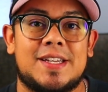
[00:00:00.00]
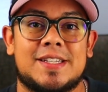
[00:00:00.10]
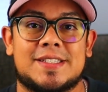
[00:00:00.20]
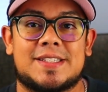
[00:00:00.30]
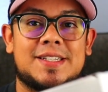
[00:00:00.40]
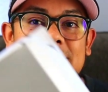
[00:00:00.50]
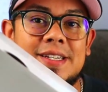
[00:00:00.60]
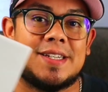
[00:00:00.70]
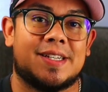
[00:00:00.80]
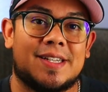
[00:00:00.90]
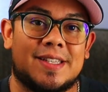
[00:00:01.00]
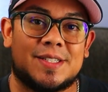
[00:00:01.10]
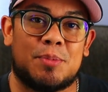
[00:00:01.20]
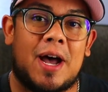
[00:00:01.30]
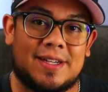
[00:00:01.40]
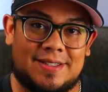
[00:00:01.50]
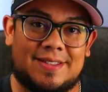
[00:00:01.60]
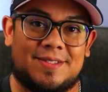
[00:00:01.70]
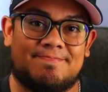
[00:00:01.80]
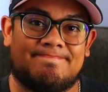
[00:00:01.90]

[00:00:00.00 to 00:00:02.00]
is this box.